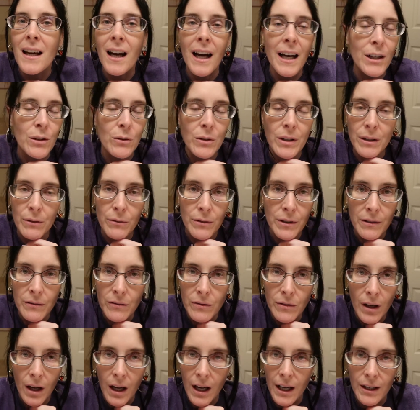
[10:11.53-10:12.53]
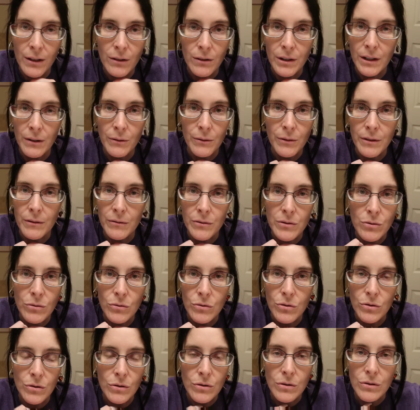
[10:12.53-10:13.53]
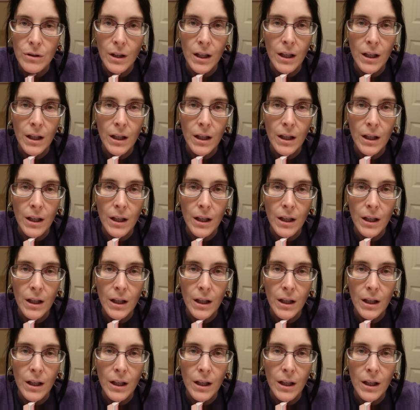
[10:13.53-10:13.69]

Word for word: I don't get rid of sutures.